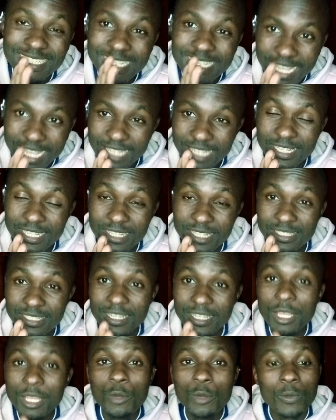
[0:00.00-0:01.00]

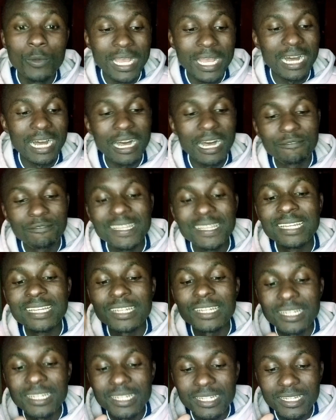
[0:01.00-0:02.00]
CSS, we are
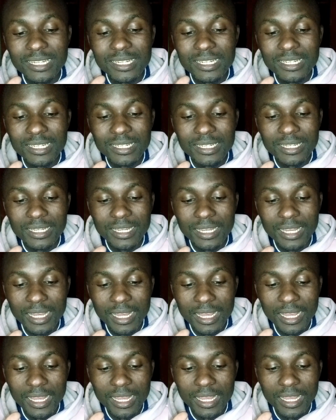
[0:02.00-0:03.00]
having
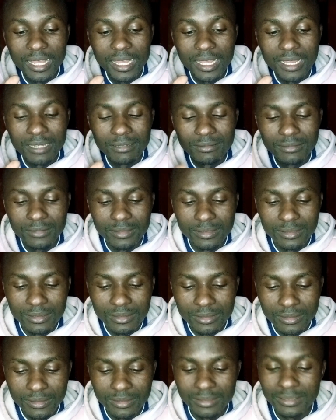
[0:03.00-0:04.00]
uh,
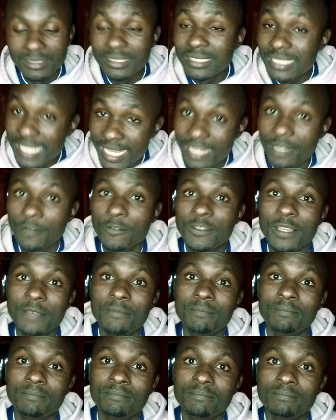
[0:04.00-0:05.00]
10 of
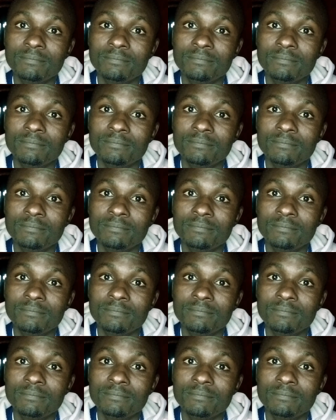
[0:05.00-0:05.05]
them.